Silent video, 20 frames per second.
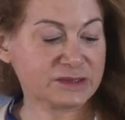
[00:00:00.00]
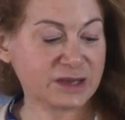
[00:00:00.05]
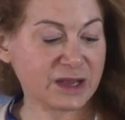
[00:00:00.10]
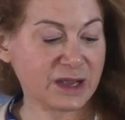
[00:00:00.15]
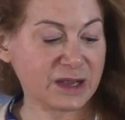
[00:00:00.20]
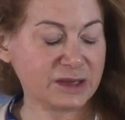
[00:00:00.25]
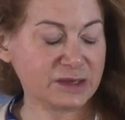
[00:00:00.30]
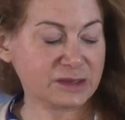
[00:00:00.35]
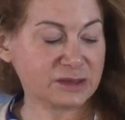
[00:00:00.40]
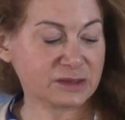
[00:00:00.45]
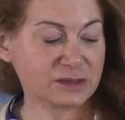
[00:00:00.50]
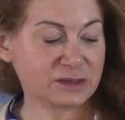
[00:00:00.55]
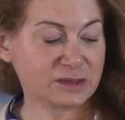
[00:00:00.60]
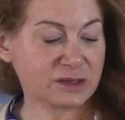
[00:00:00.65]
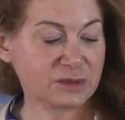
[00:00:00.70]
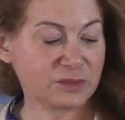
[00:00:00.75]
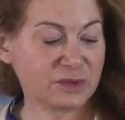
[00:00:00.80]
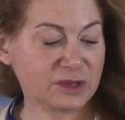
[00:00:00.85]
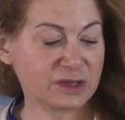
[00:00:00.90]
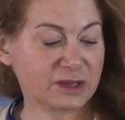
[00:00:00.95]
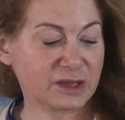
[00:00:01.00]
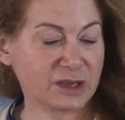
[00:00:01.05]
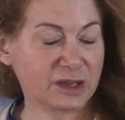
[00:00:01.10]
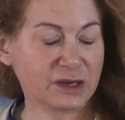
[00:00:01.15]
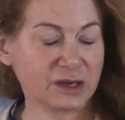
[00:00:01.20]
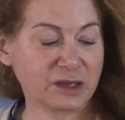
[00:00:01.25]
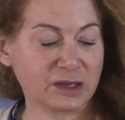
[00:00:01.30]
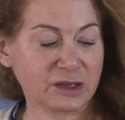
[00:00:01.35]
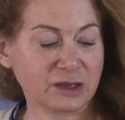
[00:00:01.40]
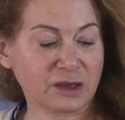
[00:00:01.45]
date the
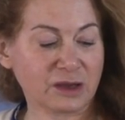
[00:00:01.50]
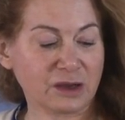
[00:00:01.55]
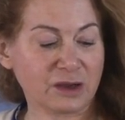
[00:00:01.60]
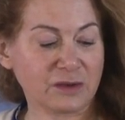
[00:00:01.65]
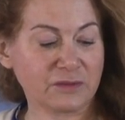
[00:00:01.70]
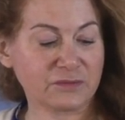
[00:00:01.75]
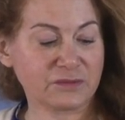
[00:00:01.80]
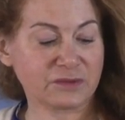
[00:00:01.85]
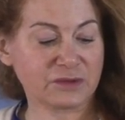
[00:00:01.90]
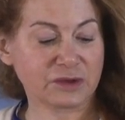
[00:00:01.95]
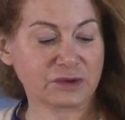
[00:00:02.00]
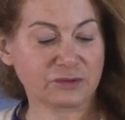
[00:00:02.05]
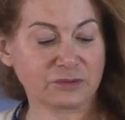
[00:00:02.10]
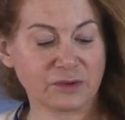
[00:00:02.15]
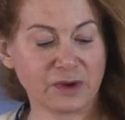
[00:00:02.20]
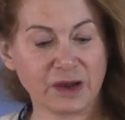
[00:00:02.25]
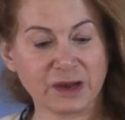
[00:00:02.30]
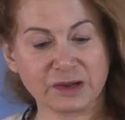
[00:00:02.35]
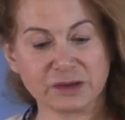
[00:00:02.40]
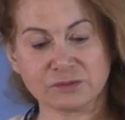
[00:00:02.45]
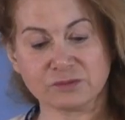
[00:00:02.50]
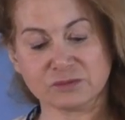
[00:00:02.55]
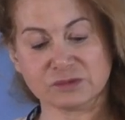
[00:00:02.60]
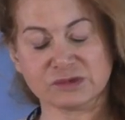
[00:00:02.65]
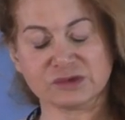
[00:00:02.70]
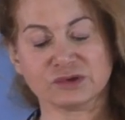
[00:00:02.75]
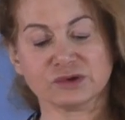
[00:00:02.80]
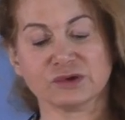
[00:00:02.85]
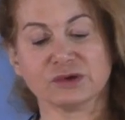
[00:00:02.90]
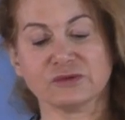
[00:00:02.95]
beginning of the great
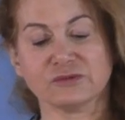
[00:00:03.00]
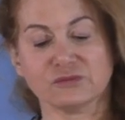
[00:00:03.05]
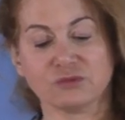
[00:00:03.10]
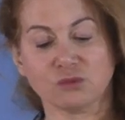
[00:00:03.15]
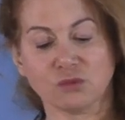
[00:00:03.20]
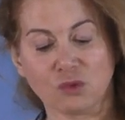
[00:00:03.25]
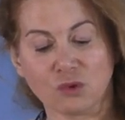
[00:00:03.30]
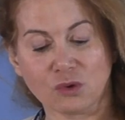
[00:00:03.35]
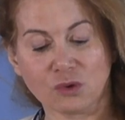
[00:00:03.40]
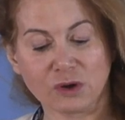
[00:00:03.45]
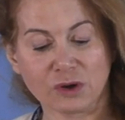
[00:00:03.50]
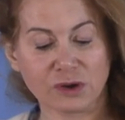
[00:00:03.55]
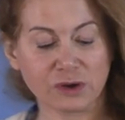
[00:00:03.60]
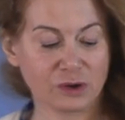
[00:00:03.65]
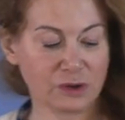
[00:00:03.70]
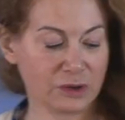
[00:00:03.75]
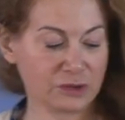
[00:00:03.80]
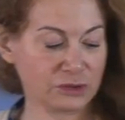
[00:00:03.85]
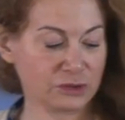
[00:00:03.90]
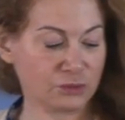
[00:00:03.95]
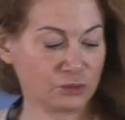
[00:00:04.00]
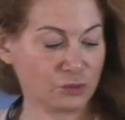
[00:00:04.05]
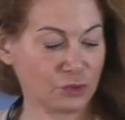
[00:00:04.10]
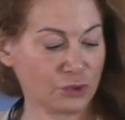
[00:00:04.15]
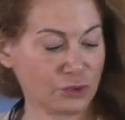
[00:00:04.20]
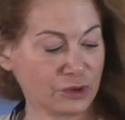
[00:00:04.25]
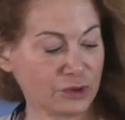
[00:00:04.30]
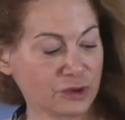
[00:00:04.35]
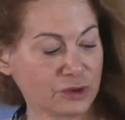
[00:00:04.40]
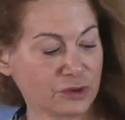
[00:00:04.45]
sort of war on the
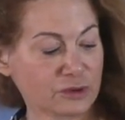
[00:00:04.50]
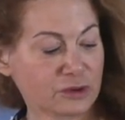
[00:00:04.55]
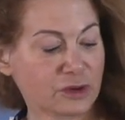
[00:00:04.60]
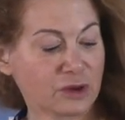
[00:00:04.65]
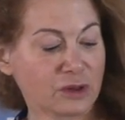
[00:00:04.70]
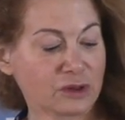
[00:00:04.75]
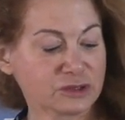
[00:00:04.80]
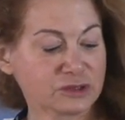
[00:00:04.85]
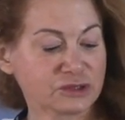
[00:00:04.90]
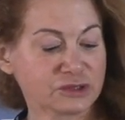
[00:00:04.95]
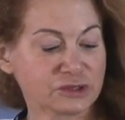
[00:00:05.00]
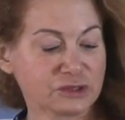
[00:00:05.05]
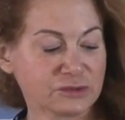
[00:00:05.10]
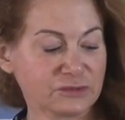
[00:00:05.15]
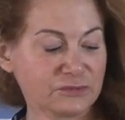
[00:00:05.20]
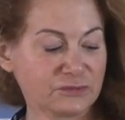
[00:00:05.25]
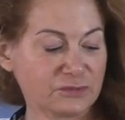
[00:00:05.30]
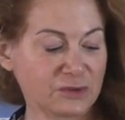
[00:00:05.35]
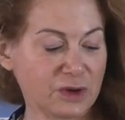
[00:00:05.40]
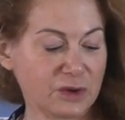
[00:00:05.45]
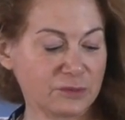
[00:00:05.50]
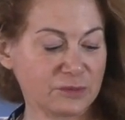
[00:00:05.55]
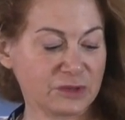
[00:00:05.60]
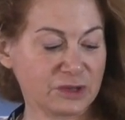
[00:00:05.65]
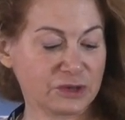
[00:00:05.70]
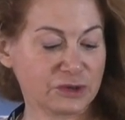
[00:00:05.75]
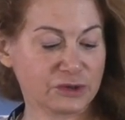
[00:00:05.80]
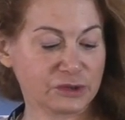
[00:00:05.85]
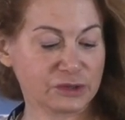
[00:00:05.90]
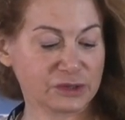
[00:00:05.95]
warrior culture from
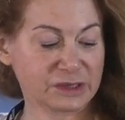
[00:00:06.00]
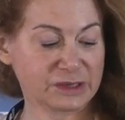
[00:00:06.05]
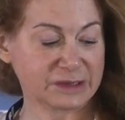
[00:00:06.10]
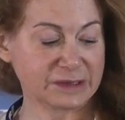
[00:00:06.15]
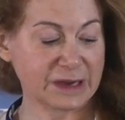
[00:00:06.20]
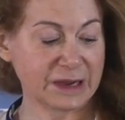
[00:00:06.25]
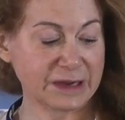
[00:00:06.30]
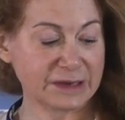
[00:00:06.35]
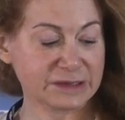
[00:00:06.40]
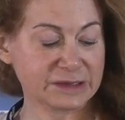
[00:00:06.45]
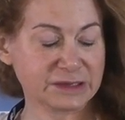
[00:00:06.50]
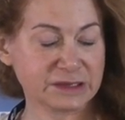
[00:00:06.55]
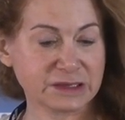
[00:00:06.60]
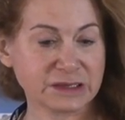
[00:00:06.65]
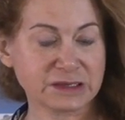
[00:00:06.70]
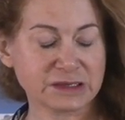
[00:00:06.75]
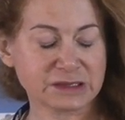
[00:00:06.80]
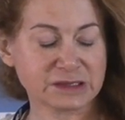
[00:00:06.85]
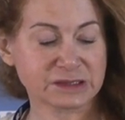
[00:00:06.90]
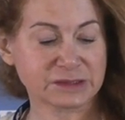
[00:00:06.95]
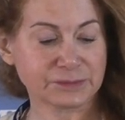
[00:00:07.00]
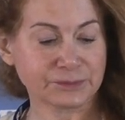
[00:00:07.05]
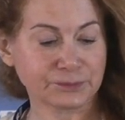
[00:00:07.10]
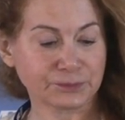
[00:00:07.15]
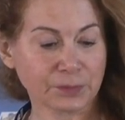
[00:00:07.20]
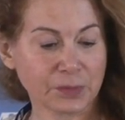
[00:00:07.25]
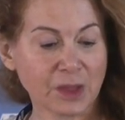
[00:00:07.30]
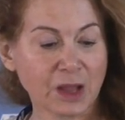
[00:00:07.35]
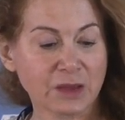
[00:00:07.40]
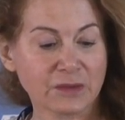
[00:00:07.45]
the early 90s.
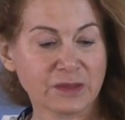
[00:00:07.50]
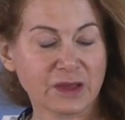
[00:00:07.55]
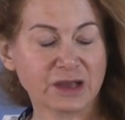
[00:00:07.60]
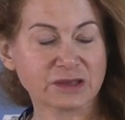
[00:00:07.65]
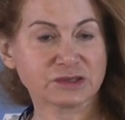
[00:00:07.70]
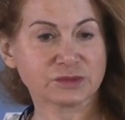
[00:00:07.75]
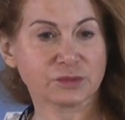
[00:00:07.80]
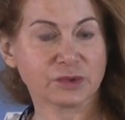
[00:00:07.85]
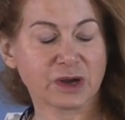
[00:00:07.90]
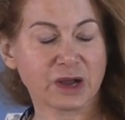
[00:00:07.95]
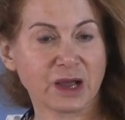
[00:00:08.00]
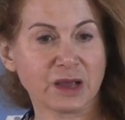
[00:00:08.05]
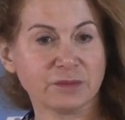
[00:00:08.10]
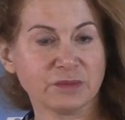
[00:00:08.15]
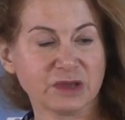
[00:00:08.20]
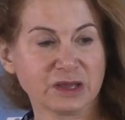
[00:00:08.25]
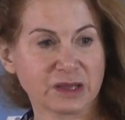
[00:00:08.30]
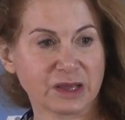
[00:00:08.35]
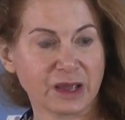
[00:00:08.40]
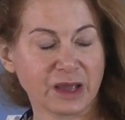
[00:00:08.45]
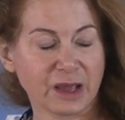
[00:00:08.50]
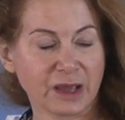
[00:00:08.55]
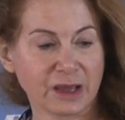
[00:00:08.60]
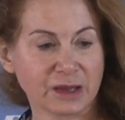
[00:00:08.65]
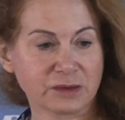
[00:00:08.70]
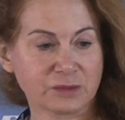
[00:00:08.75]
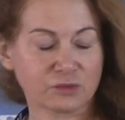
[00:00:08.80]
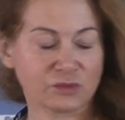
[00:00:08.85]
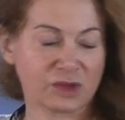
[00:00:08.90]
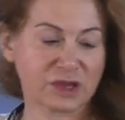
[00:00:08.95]
That's when I
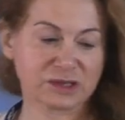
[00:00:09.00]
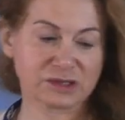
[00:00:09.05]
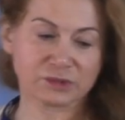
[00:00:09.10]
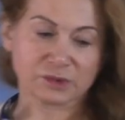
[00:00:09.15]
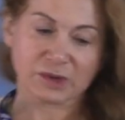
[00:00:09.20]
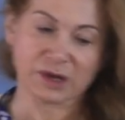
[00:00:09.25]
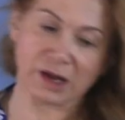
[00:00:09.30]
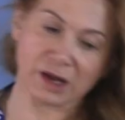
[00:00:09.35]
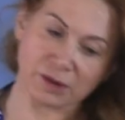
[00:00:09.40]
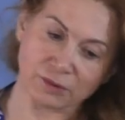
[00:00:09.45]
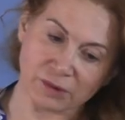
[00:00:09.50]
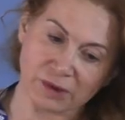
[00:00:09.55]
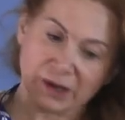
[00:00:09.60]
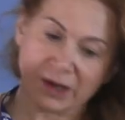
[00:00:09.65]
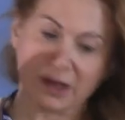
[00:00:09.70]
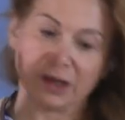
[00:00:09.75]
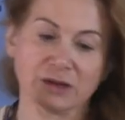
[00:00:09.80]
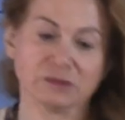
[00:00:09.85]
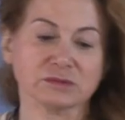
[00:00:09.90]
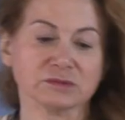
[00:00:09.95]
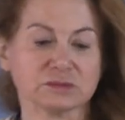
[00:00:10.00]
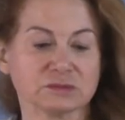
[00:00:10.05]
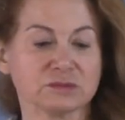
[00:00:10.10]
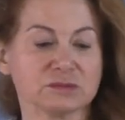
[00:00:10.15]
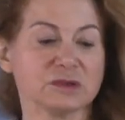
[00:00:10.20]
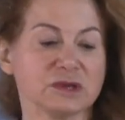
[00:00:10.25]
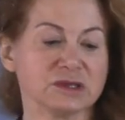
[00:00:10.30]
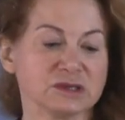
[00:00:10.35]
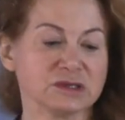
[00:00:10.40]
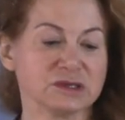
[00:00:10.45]
began, that's when I went out
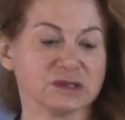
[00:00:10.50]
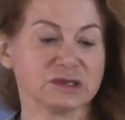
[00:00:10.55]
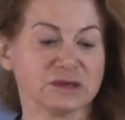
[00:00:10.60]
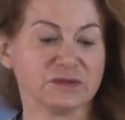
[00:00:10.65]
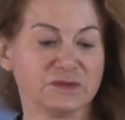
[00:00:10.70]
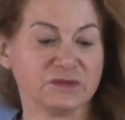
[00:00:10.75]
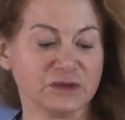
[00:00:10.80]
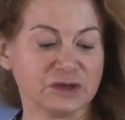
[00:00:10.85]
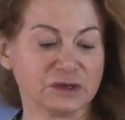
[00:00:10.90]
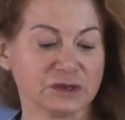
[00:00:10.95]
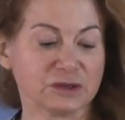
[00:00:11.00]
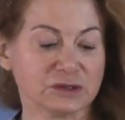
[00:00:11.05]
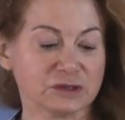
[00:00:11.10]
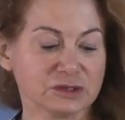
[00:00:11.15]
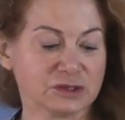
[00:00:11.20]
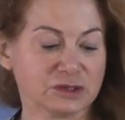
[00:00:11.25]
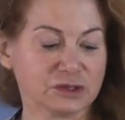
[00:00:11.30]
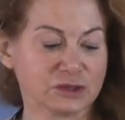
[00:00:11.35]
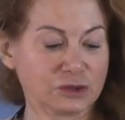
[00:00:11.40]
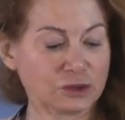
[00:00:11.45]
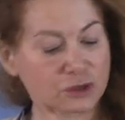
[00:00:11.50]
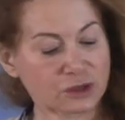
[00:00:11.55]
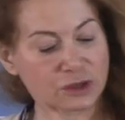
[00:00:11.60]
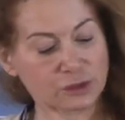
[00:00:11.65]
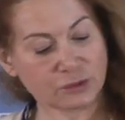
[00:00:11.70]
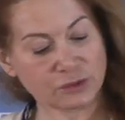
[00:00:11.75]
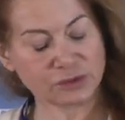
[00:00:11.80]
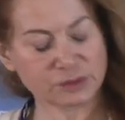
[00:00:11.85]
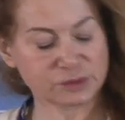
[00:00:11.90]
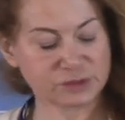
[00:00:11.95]
into the field to look
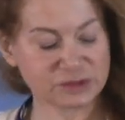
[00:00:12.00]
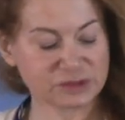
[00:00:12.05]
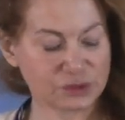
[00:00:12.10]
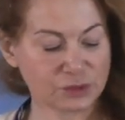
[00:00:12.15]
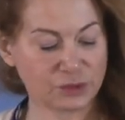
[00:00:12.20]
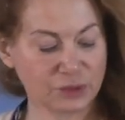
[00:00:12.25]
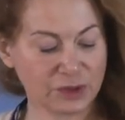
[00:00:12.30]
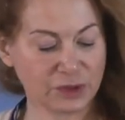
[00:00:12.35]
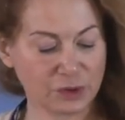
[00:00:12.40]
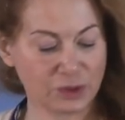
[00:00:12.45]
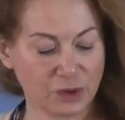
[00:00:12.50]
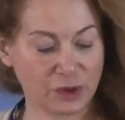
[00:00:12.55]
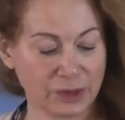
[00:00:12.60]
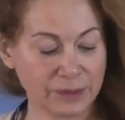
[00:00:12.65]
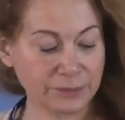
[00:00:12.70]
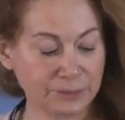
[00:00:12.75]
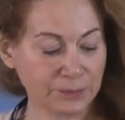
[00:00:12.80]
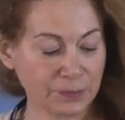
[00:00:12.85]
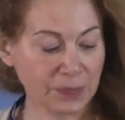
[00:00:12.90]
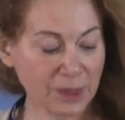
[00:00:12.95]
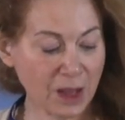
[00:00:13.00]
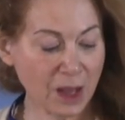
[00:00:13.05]
at what was going on.